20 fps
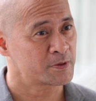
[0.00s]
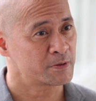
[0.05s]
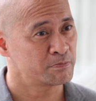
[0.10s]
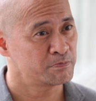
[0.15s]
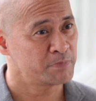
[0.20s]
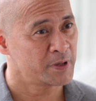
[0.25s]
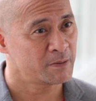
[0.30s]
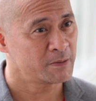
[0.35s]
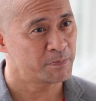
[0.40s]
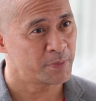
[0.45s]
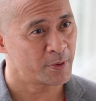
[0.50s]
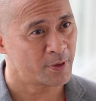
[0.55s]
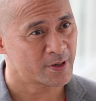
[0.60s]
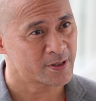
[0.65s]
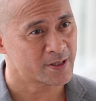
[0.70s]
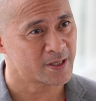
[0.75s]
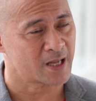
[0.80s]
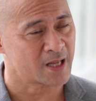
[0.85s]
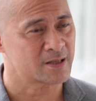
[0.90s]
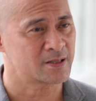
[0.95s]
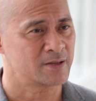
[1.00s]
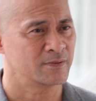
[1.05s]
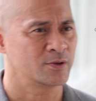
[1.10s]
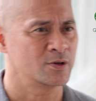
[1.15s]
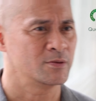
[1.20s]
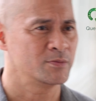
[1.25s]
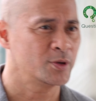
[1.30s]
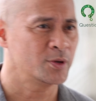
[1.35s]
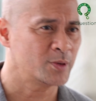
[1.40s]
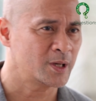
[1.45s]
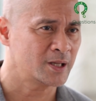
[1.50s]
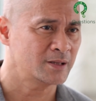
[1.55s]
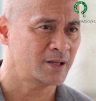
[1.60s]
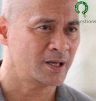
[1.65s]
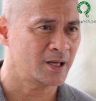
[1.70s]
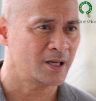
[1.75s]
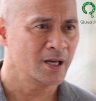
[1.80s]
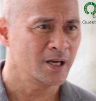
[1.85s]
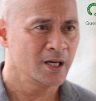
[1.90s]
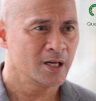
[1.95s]
of people, sense of
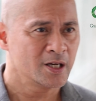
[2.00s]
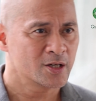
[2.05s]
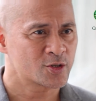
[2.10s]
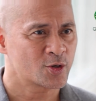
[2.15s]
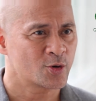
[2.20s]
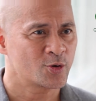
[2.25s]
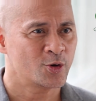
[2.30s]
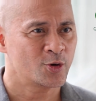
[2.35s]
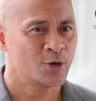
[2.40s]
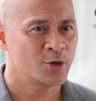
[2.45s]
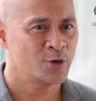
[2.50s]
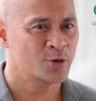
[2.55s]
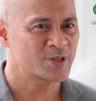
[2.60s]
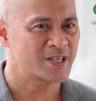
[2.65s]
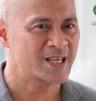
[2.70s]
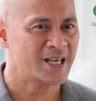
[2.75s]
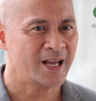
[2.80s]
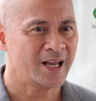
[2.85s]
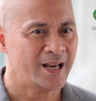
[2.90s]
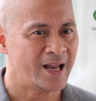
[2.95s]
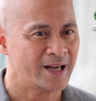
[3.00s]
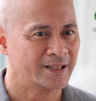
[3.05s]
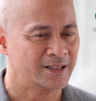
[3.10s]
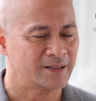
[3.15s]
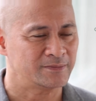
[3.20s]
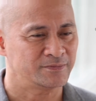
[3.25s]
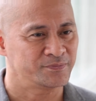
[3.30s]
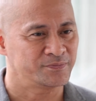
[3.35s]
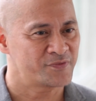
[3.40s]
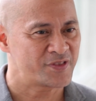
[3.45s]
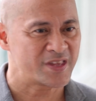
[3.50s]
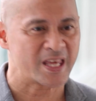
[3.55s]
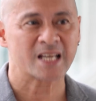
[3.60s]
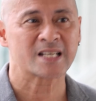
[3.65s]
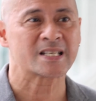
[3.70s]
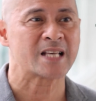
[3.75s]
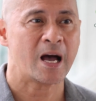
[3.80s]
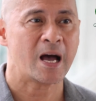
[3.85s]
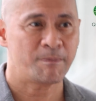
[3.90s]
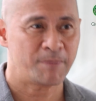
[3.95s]
community. So you see a lot of
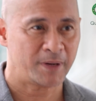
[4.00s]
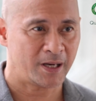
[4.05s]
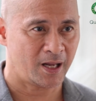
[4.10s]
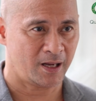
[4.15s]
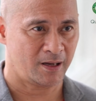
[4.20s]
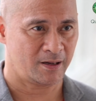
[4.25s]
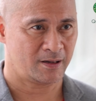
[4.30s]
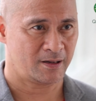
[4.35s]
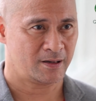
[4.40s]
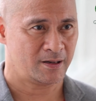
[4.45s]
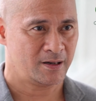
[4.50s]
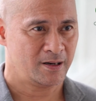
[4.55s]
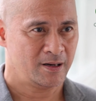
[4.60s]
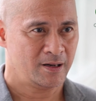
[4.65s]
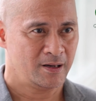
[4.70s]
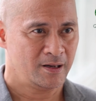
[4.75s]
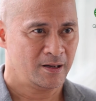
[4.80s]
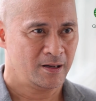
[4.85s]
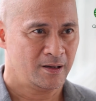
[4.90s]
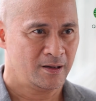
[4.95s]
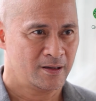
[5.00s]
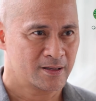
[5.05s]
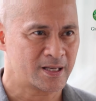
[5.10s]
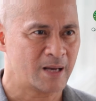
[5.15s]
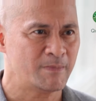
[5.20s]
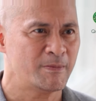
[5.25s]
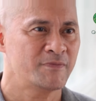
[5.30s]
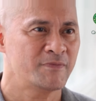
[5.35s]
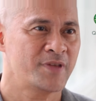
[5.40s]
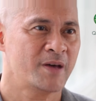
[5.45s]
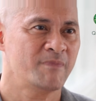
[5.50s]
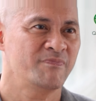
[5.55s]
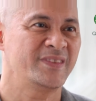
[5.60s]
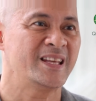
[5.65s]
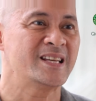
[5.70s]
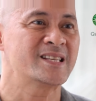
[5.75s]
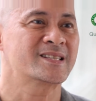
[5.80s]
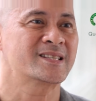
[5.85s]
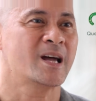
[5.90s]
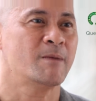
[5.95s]
things happening. Some of them
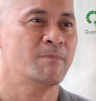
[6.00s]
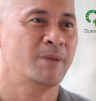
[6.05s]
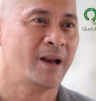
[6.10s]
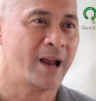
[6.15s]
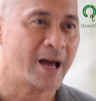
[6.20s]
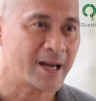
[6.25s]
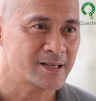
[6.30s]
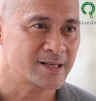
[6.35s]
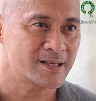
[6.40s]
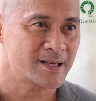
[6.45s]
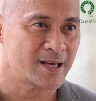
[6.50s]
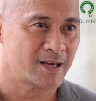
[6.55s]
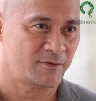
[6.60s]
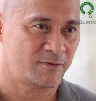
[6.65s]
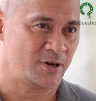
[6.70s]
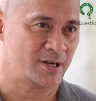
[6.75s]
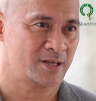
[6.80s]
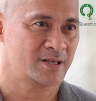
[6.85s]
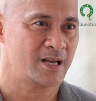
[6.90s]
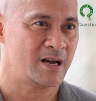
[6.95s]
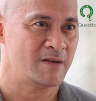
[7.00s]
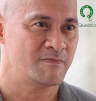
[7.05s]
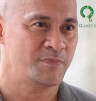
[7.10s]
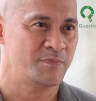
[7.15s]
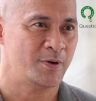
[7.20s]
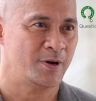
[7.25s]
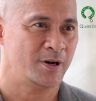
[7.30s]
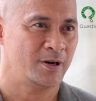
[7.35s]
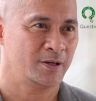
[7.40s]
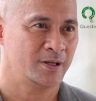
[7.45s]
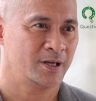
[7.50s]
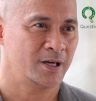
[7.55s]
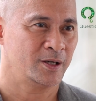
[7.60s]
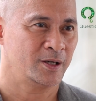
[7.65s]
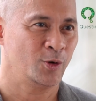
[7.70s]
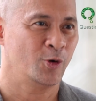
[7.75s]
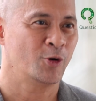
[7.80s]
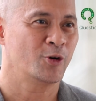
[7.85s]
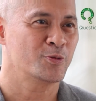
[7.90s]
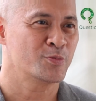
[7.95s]
destabilizing, for example, the
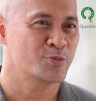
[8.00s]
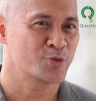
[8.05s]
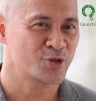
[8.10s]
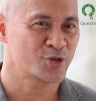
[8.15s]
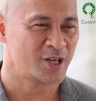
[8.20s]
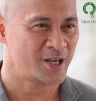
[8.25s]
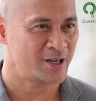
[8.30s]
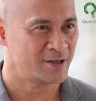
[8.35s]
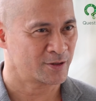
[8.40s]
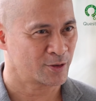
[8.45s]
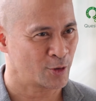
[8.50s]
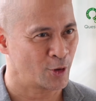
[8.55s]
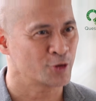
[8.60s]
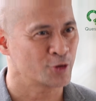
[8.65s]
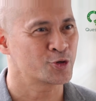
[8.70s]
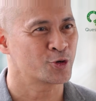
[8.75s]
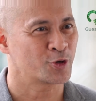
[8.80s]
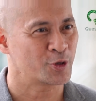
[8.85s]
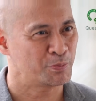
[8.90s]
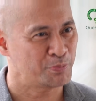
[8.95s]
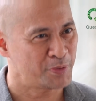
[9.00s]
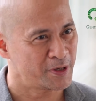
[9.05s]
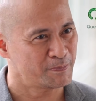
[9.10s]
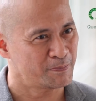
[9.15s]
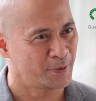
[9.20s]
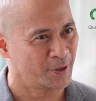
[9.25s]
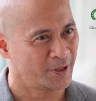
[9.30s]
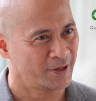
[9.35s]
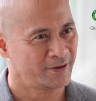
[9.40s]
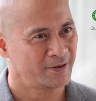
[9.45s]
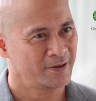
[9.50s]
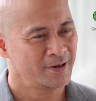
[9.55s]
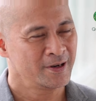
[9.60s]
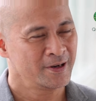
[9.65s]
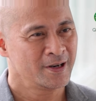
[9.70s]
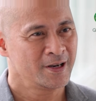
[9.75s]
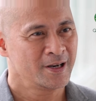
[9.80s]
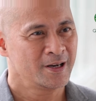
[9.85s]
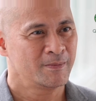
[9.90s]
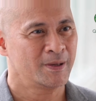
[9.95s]
norms and culture of people.
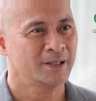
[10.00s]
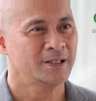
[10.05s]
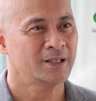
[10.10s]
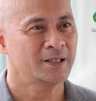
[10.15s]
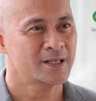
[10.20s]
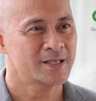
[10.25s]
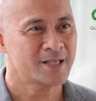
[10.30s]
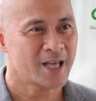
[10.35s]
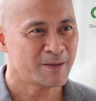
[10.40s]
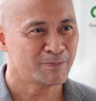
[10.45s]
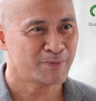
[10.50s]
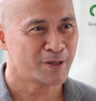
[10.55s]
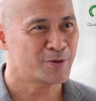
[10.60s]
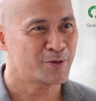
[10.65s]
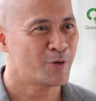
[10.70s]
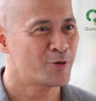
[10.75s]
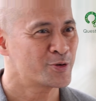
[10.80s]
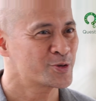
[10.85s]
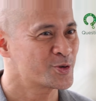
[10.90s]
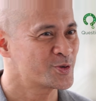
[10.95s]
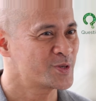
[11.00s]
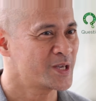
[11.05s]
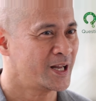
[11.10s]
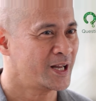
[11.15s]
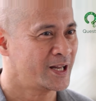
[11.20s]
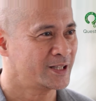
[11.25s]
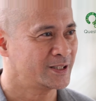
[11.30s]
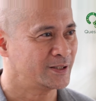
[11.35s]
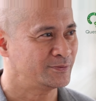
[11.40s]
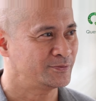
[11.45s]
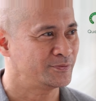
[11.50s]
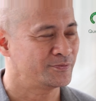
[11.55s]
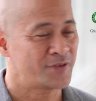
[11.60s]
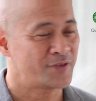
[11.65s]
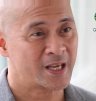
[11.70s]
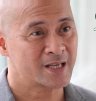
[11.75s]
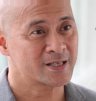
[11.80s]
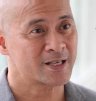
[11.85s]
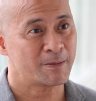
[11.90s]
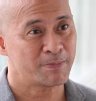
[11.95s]
But at the same time, you also see a lot of
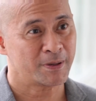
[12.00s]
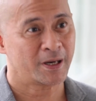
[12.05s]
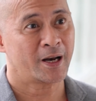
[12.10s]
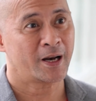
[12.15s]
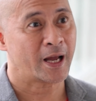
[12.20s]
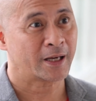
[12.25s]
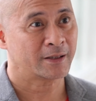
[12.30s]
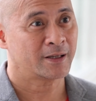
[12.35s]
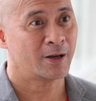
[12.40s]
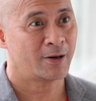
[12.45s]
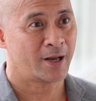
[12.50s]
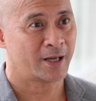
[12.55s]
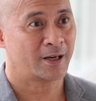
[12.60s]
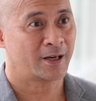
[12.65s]
things happening like now, like